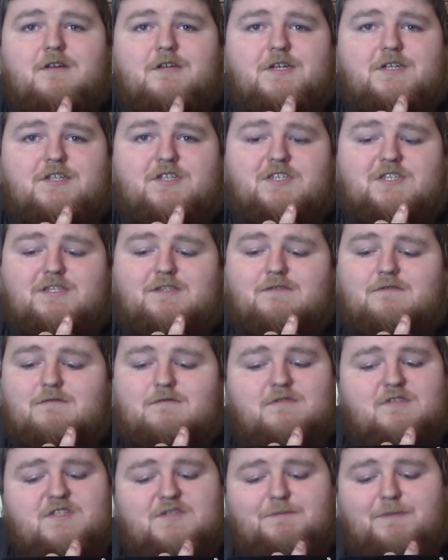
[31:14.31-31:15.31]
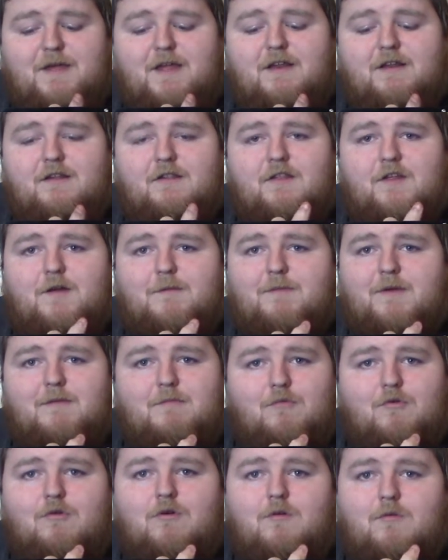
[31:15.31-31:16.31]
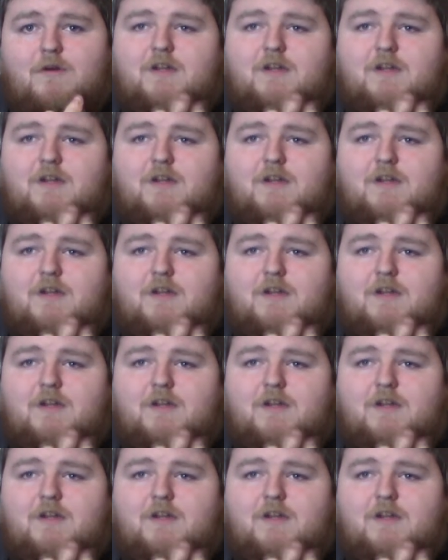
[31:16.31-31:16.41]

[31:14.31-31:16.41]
you just spend a little bit more,